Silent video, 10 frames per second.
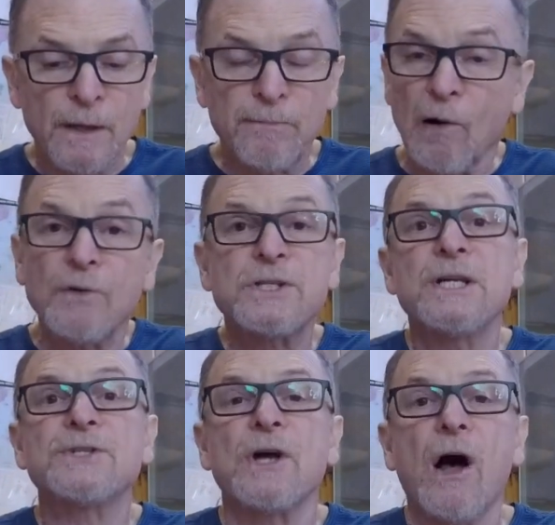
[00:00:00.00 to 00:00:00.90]

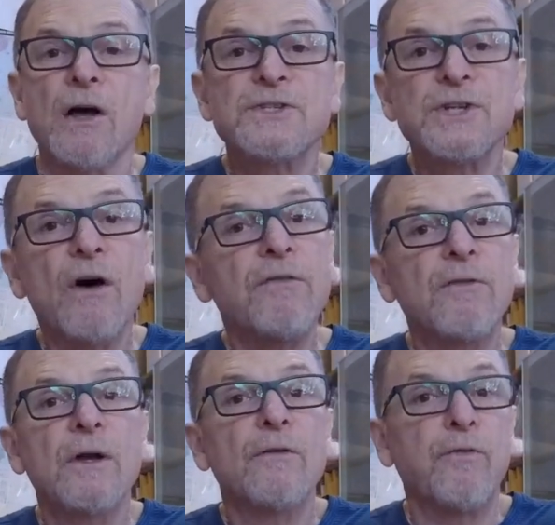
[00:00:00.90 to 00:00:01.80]
Proteins also
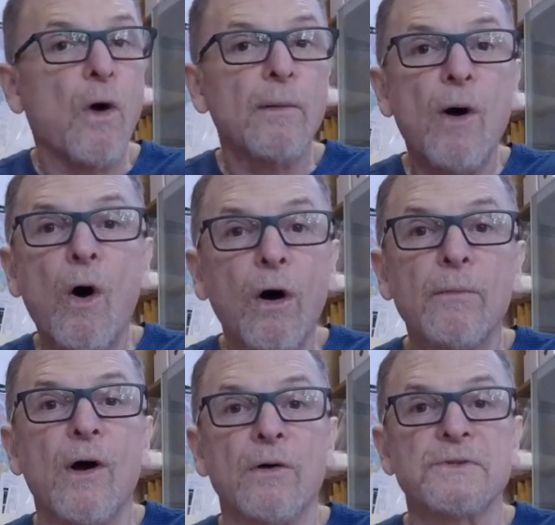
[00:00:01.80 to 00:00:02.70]
form
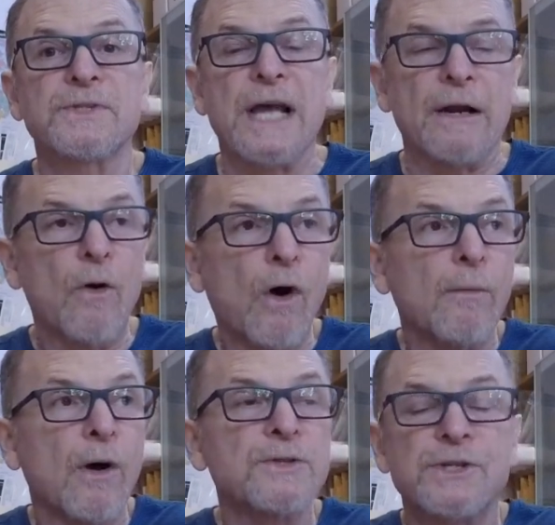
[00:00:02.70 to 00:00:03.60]
hormones, and
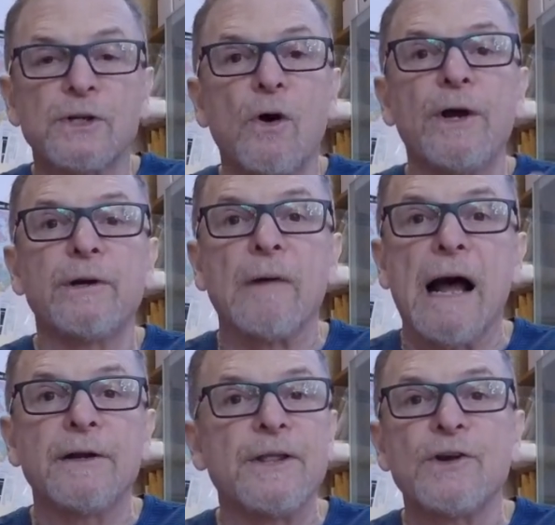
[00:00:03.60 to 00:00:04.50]
hormones are going
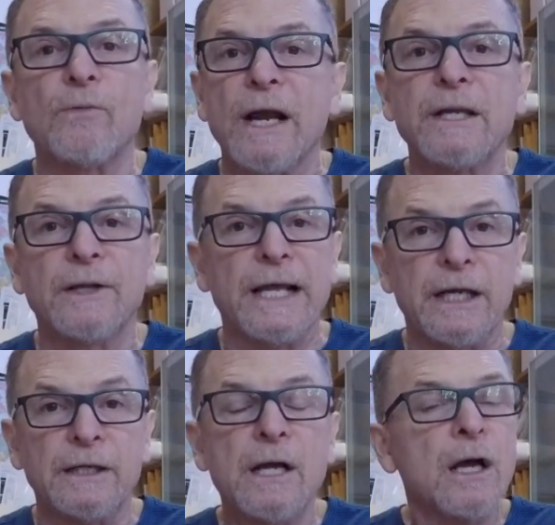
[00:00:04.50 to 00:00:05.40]
around and they're
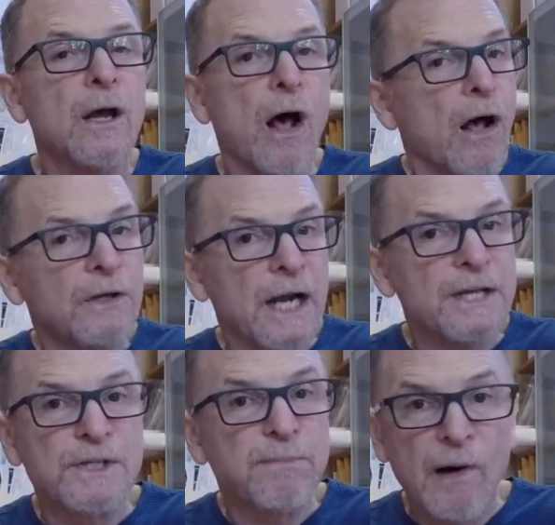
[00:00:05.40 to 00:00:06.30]
regulating all
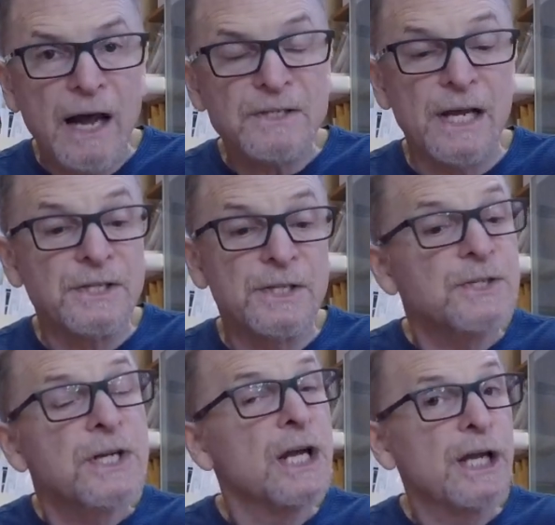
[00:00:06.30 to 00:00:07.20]
kinds of
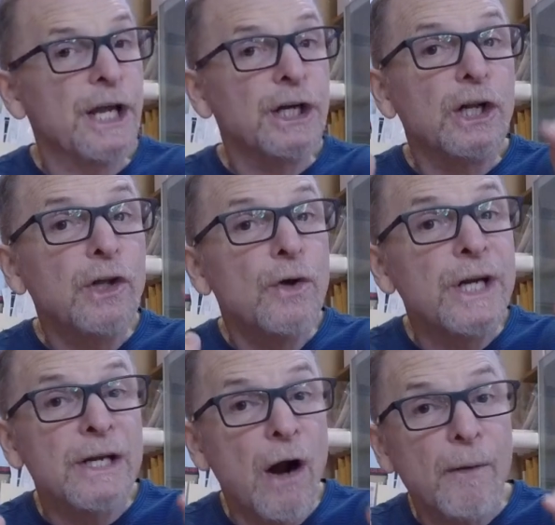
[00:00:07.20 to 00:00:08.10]
processes,
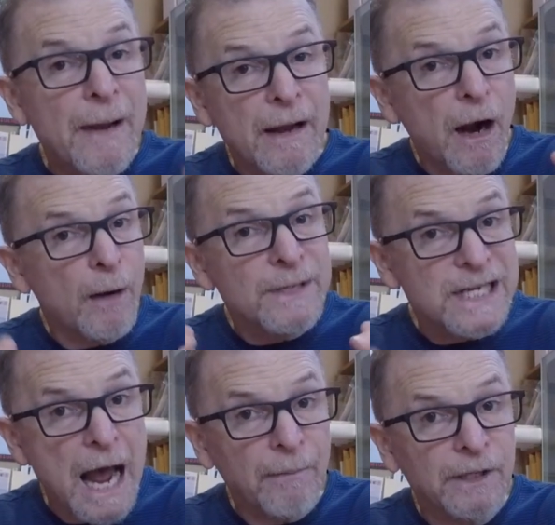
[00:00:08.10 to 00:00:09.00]
including our, me our
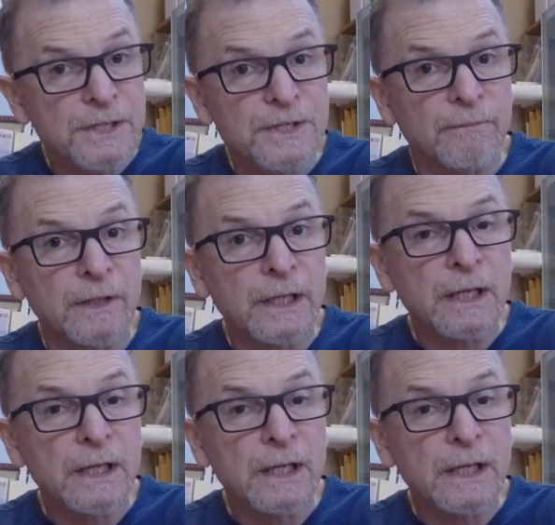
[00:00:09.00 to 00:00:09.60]
metabolism.